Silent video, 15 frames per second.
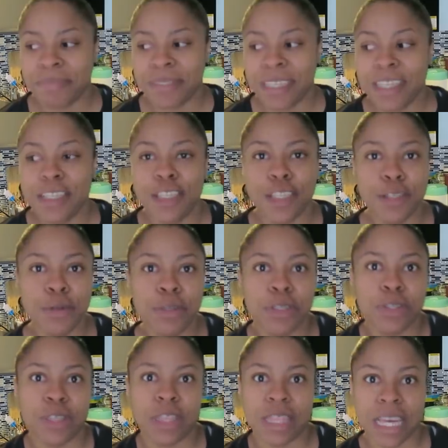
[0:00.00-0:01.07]
is used
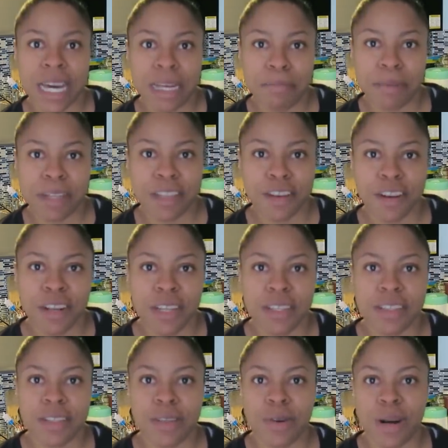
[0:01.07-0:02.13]
to that pattern,
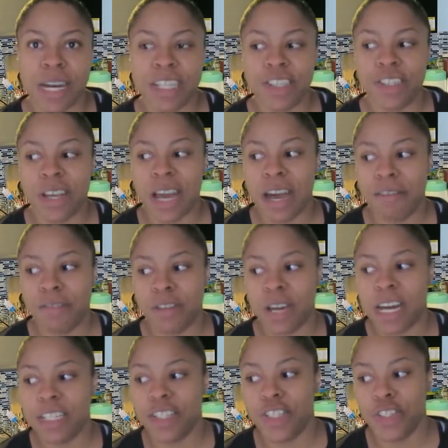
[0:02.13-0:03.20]
it's now I have to
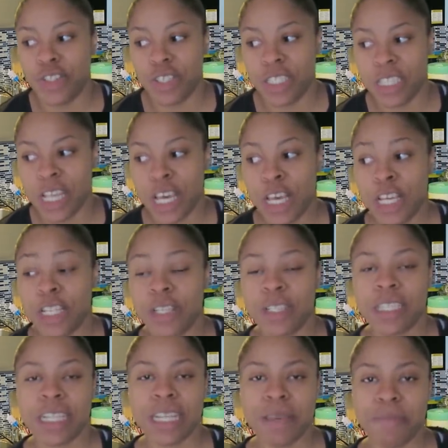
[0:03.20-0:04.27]
adjust to
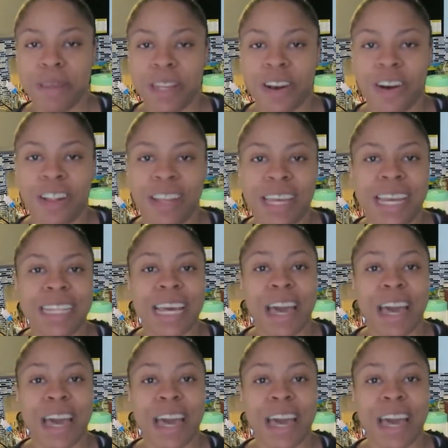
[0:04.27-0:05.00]
sleeping all night.